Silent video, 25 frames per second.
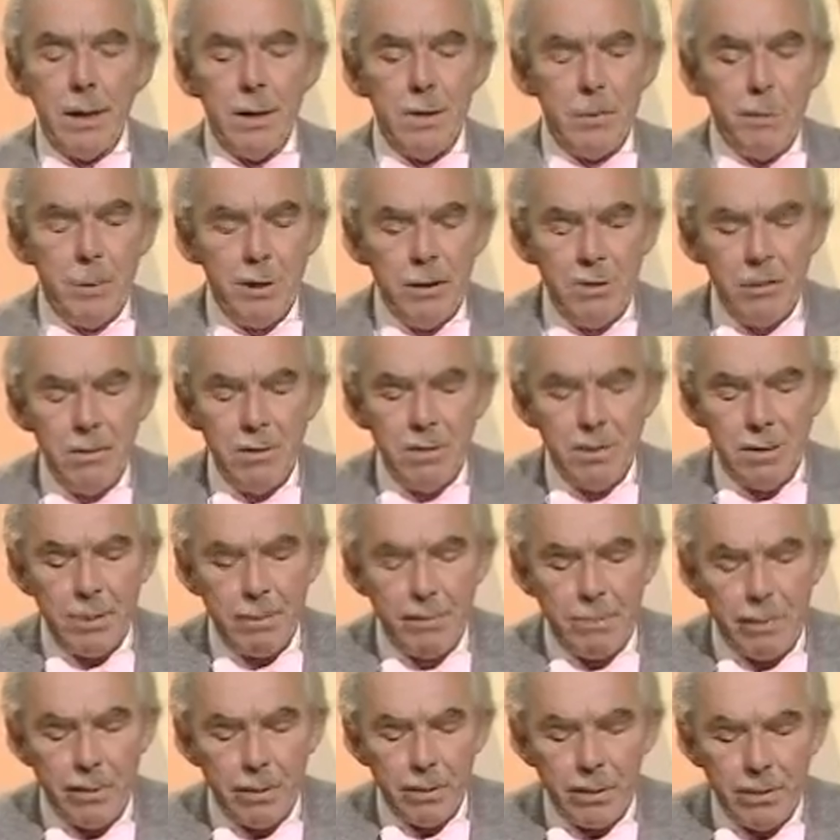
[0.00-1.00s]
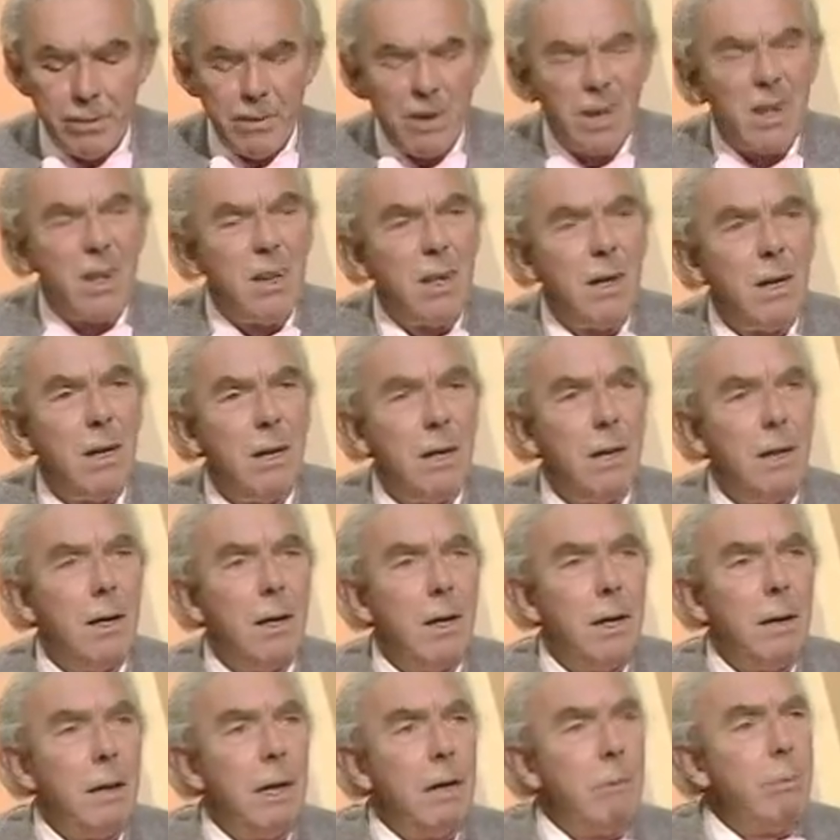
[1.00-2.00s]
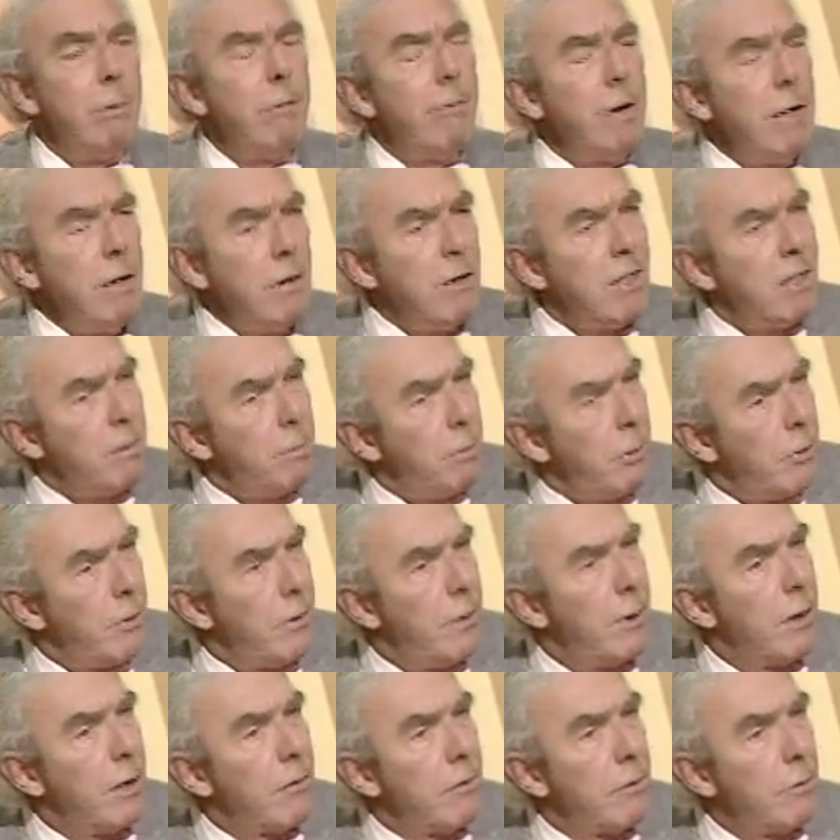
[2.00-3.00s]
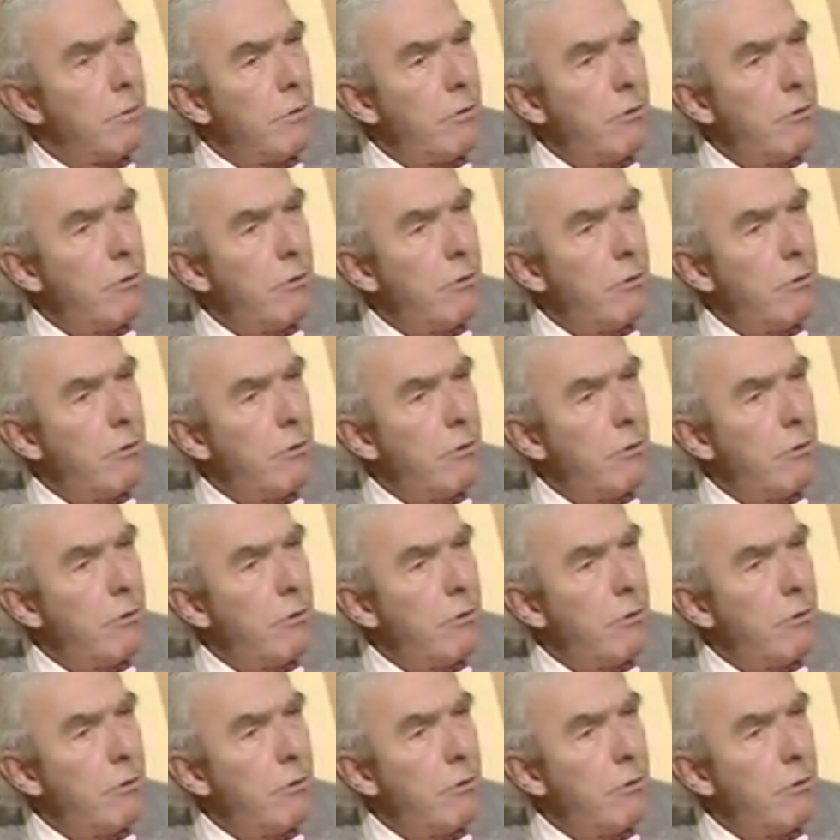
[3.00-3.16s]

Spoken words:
is a bit too simple, isn't it? It would be very disappointing if it was